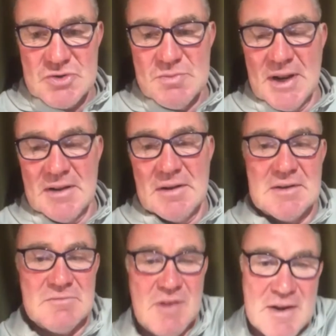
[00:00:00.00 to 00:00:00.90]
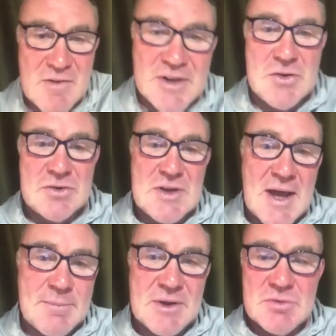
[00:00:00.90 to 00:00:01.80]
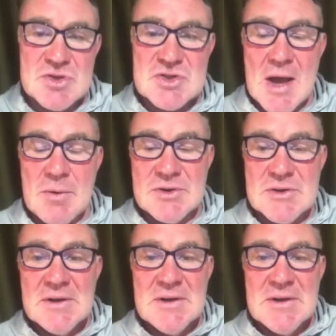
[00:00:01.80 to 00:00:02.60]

but I had a very, very good game, but it was soured